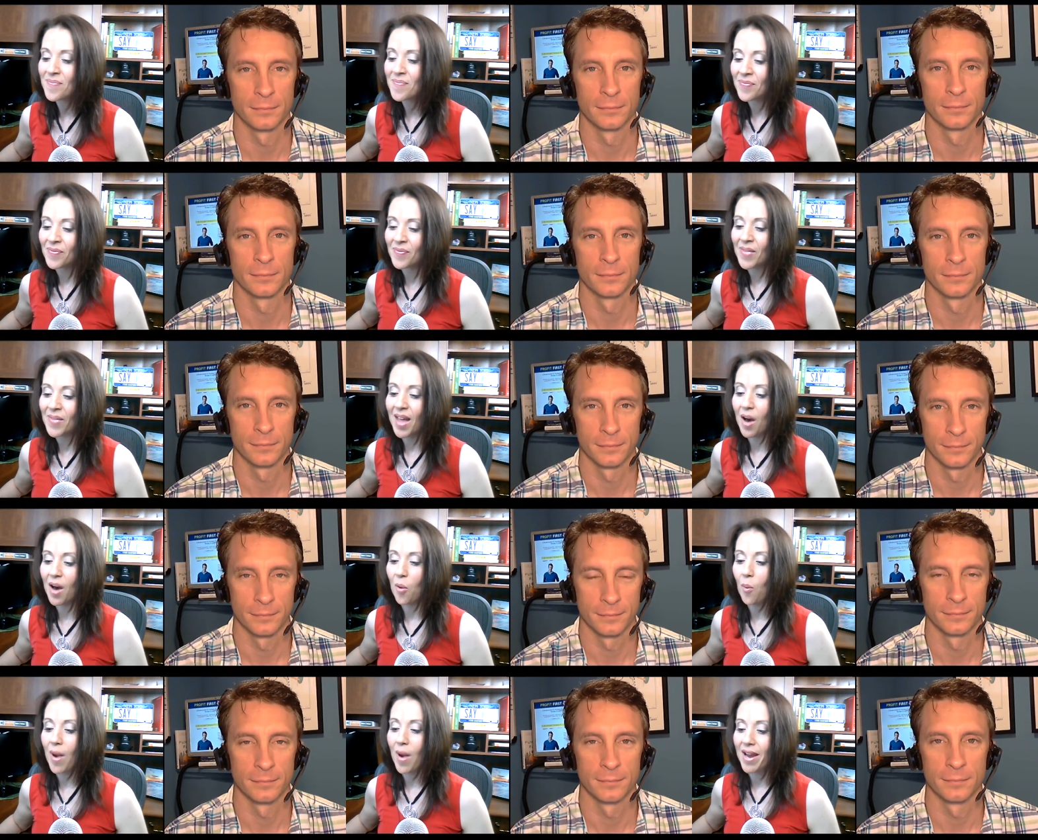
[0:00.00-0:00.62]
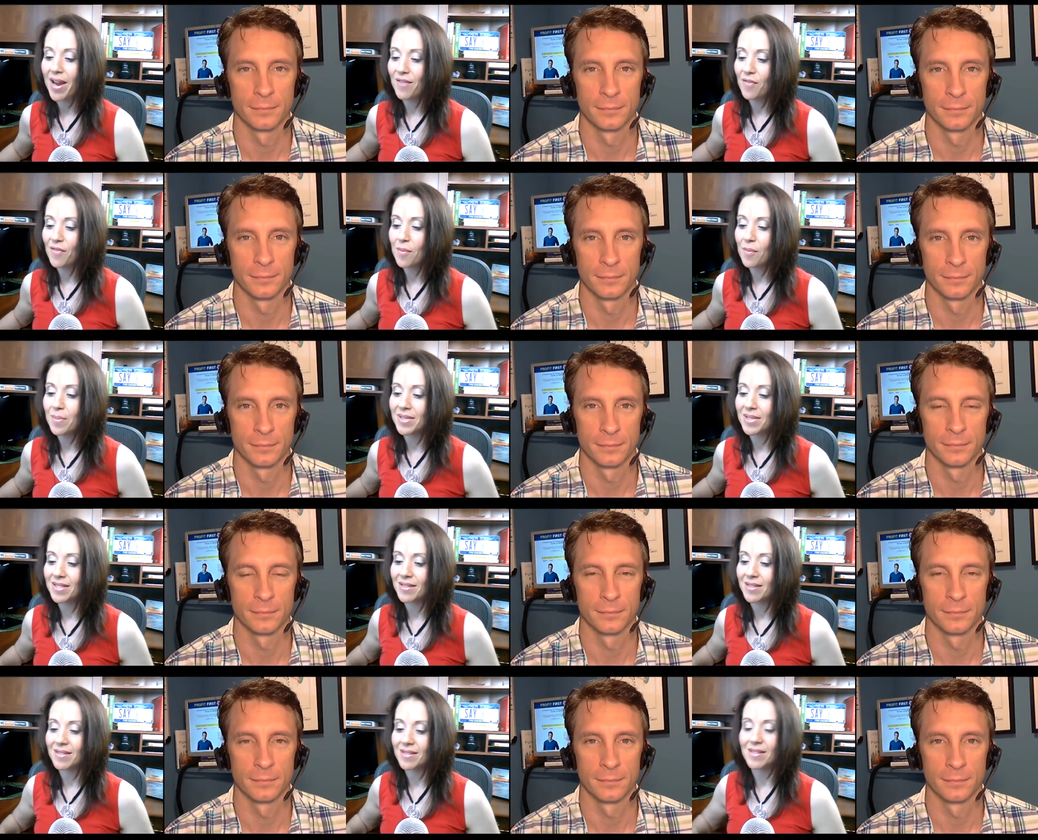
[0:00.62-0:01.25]
Speaker 1: a way for
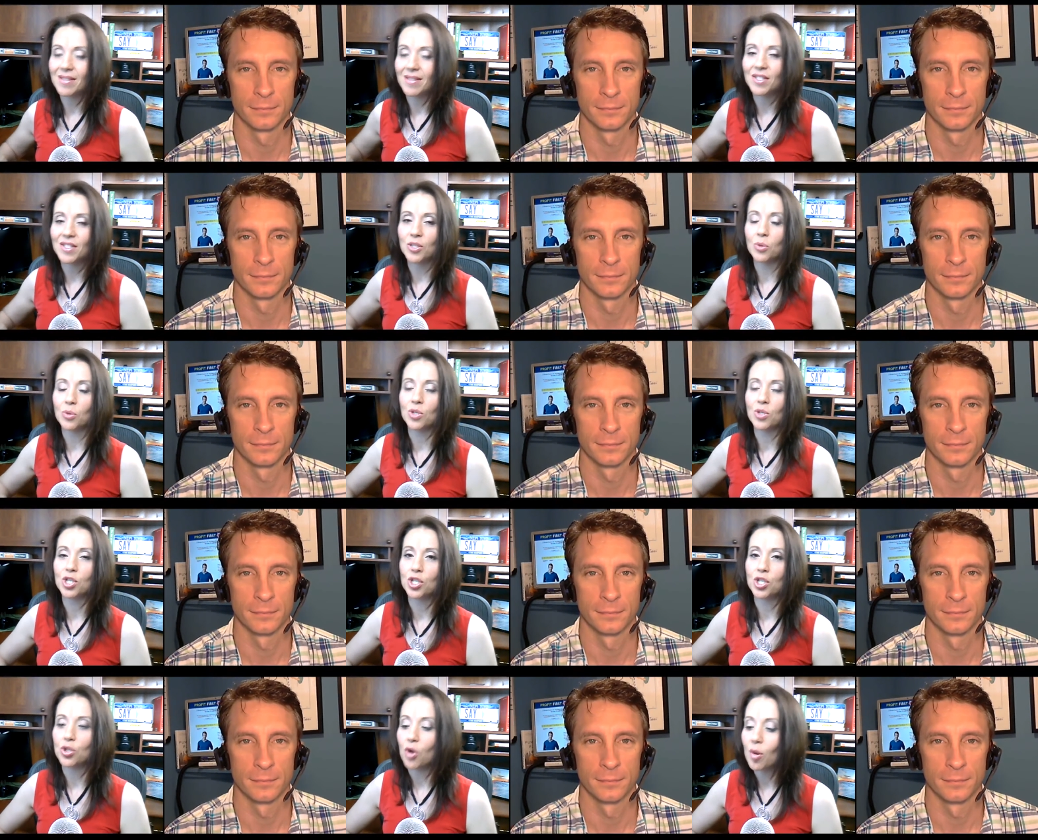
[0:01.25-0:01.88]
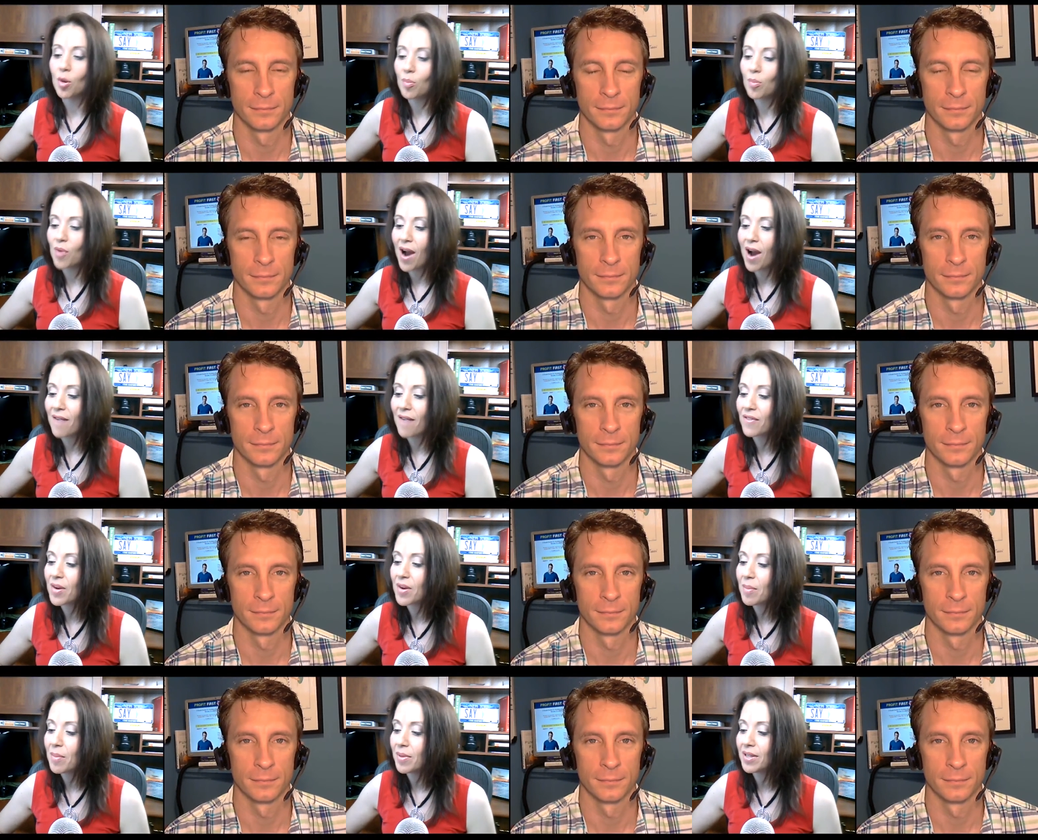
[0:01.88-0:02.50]
businesses to ensure
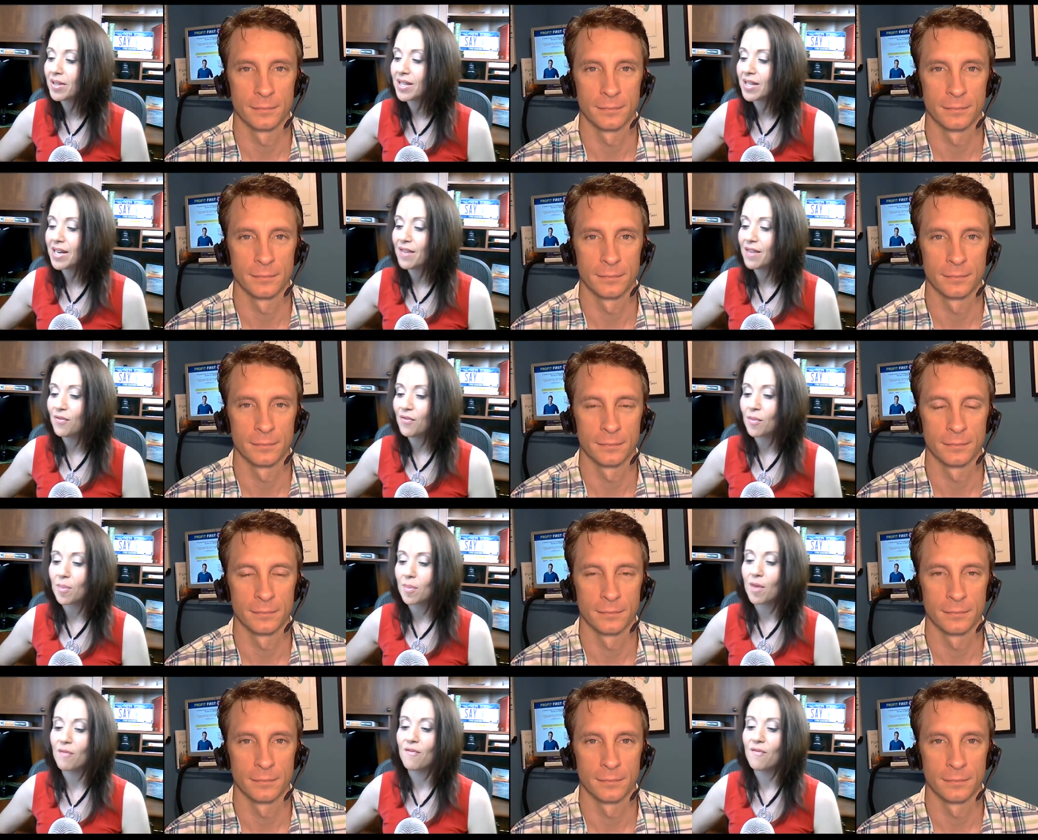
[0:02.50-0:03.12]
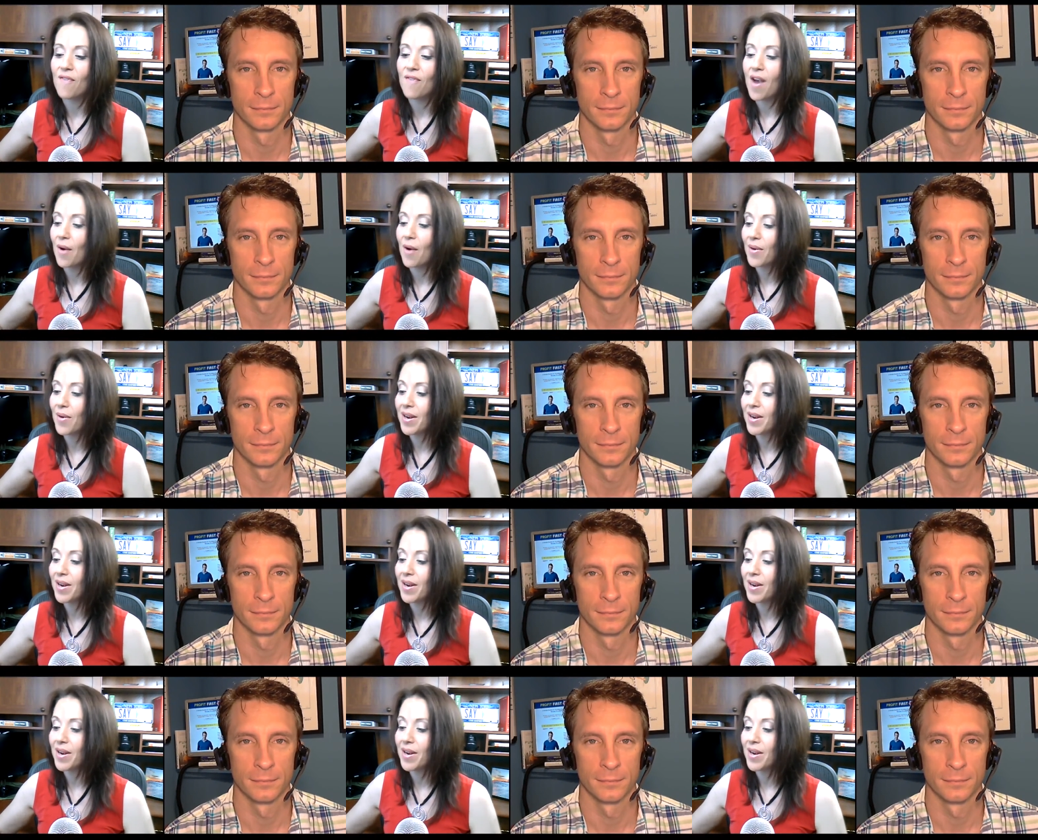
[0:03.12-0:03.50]
profitability from the very